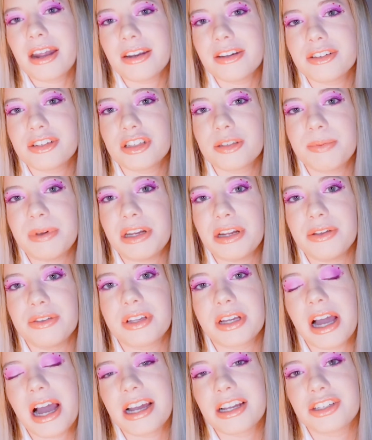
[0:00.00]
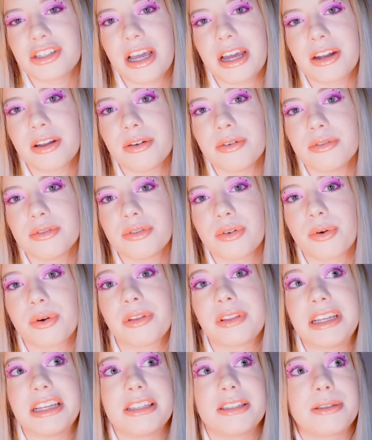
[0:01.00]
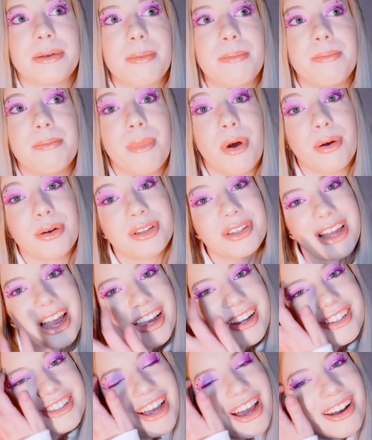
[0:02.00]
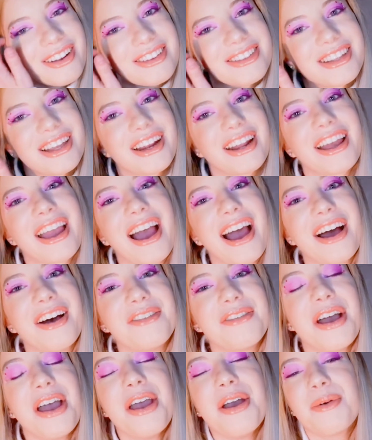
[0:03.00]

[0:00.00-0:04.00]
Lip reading: just been using eyeshadows, or at least most eyeshadows that I have,